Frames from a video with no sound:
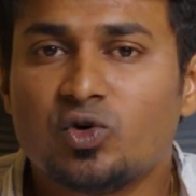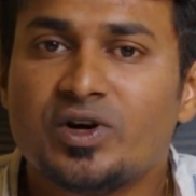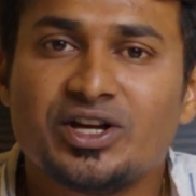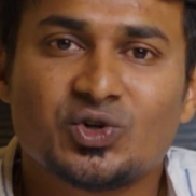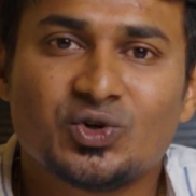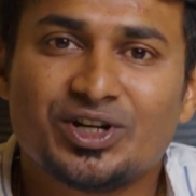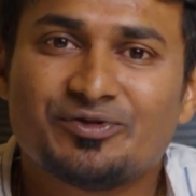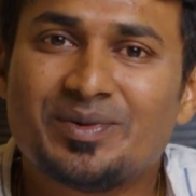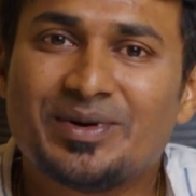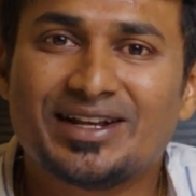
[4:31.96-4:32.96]
how do I know
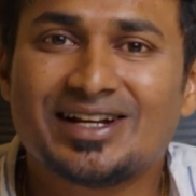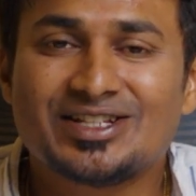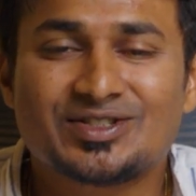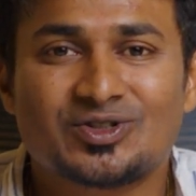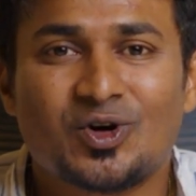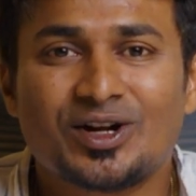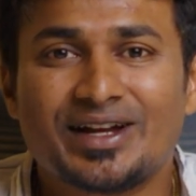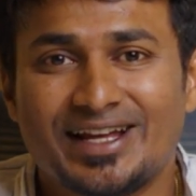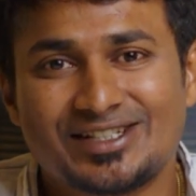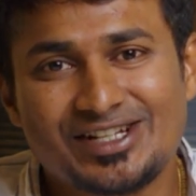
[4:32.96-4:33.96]
if my material is
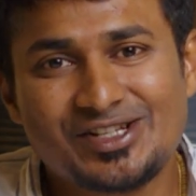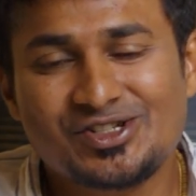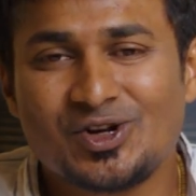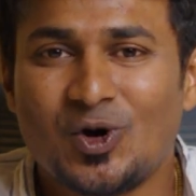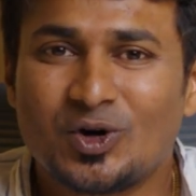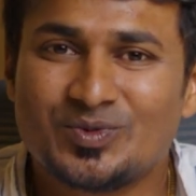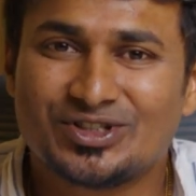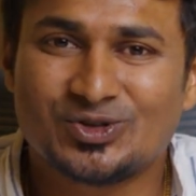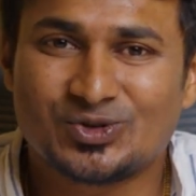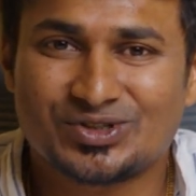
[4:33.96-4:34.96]
not exchanged or
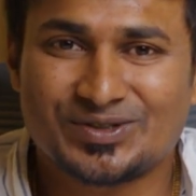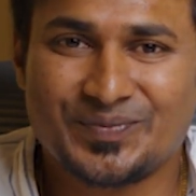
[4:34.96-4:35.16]
misused?